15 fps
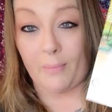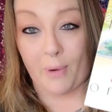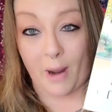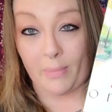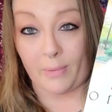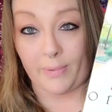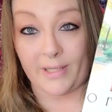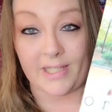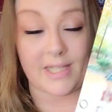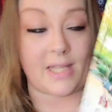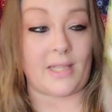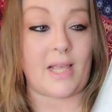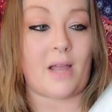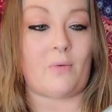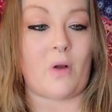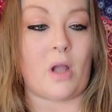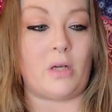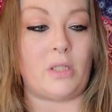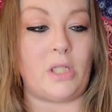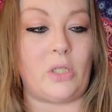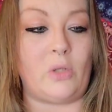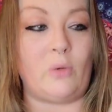I probably said that
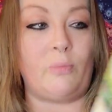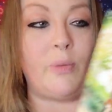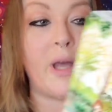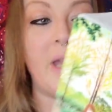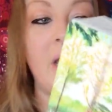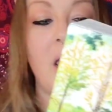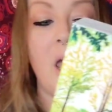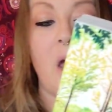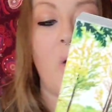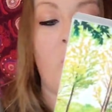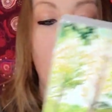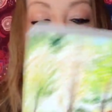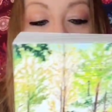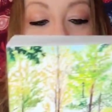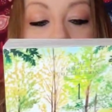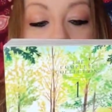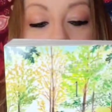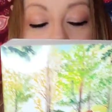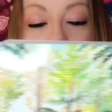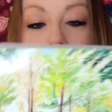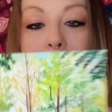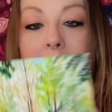wrong too, but what I know
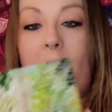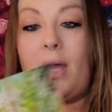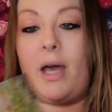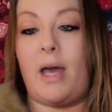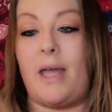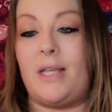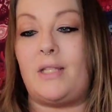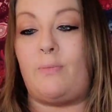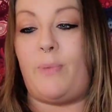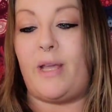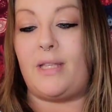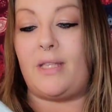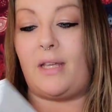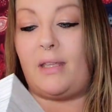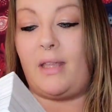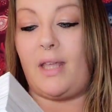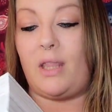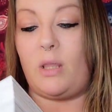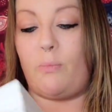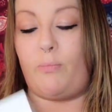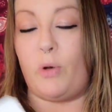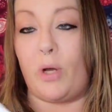about manga is basically the